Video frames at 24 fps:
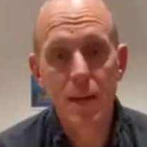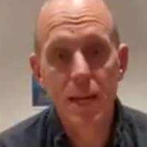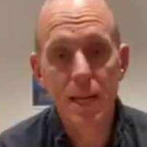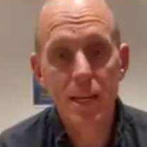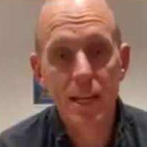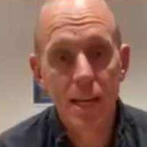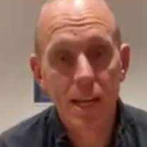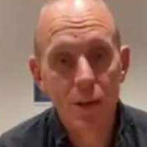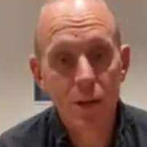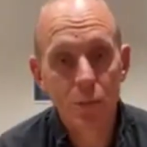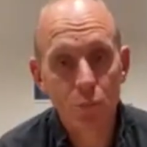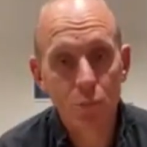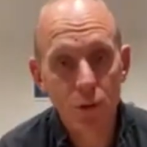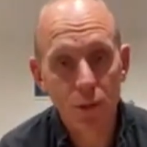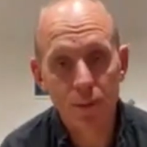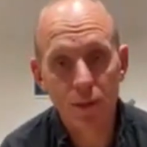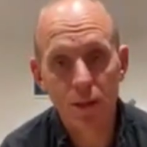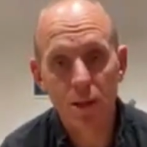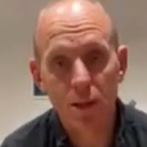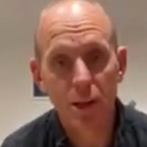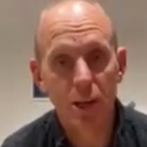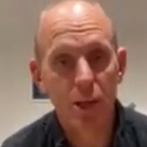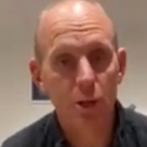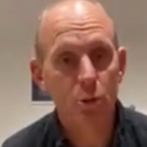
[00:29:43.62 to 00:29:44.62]
Men and
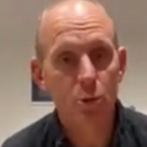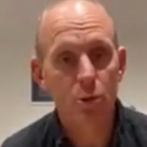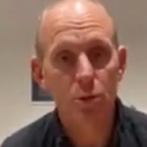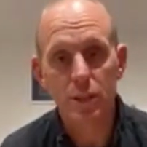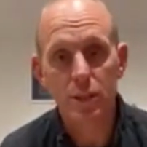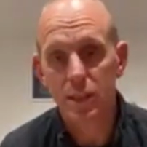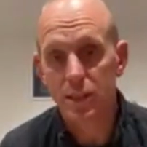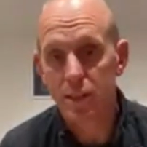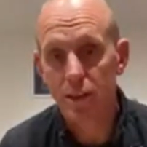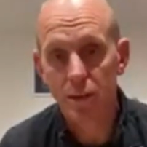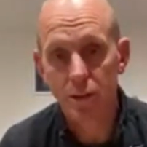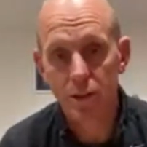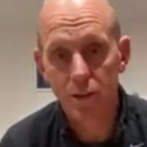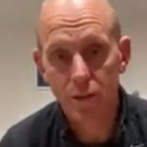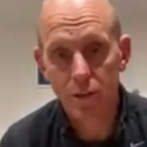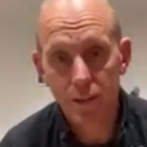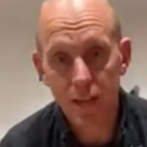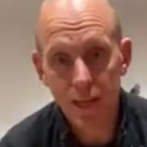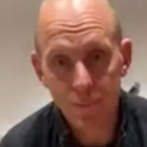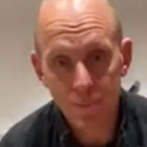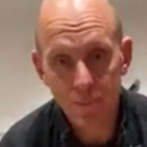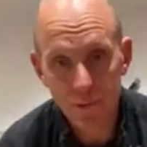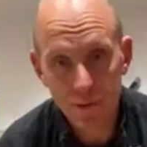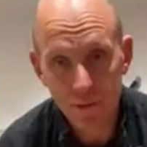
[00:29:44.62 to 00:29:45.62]
women equally. There's
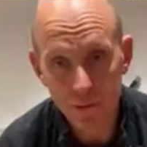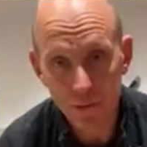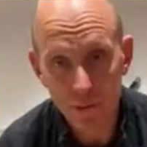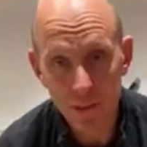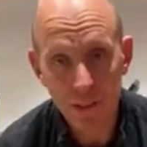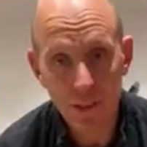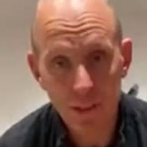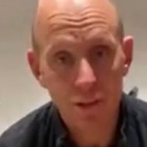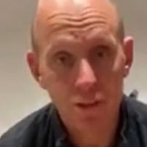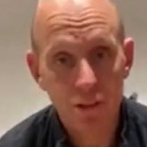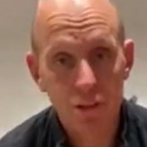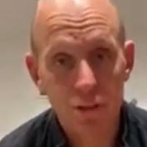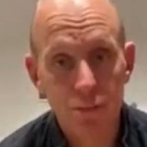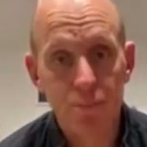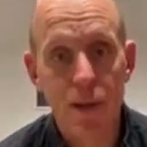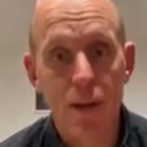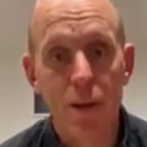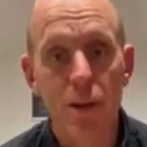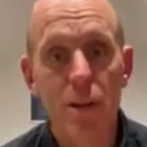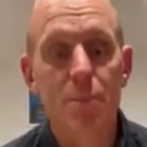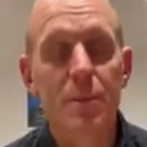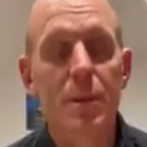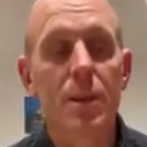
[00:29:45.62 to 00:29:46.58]
absolutely no disparity.